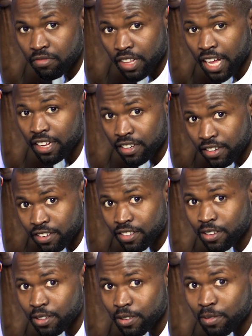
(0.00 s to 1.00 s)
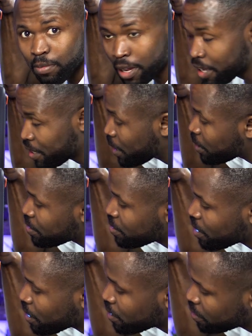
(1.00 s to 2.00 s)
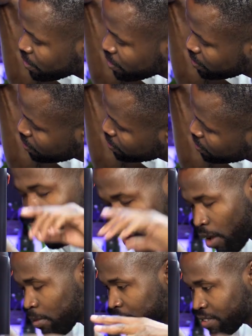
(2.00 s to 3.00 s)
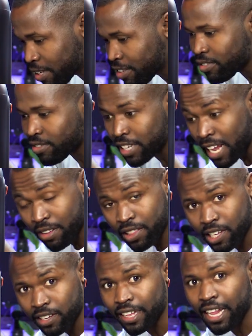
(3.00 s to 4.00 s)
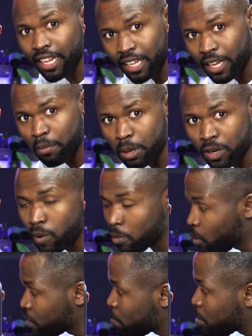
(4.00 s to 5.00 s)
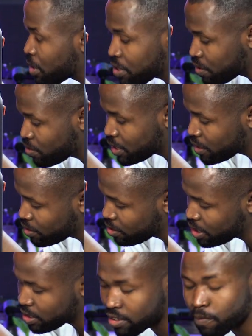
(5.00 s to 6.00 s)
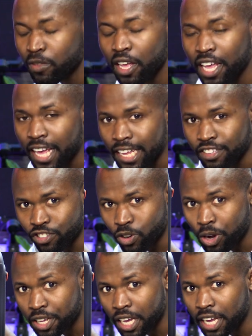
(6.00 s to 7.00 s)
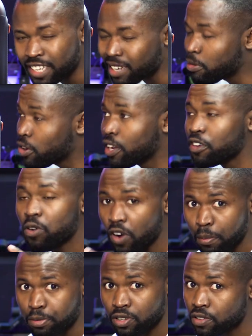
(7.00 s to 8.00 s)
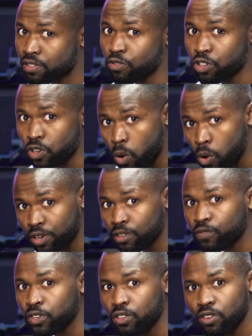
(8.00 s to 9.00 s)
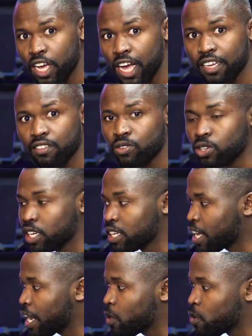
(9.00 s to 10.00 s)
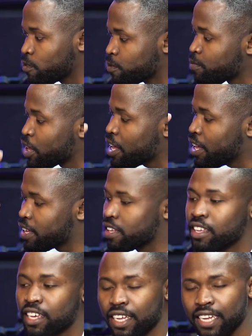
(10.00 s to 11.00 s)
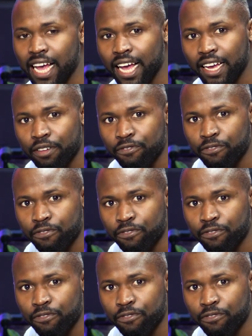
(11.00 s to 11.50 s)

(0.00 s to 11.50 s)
Not too bad, I would say comment section down there. Let me know. I'm going to be listening to this, enjoying it. I'm going to go upstairs and record it for you guys so you can kind of get a